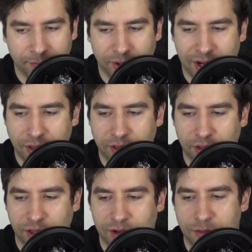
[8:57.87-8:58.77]
But I
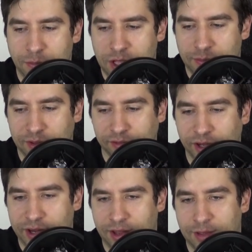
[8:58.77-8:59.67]
think that Khabib is
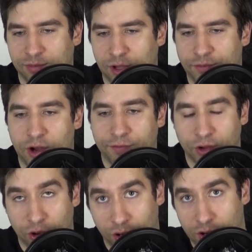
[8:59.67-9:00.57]
letting himself off
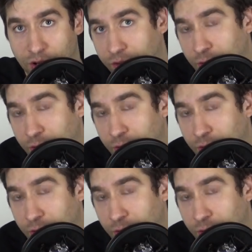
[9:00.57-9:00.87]
the hook a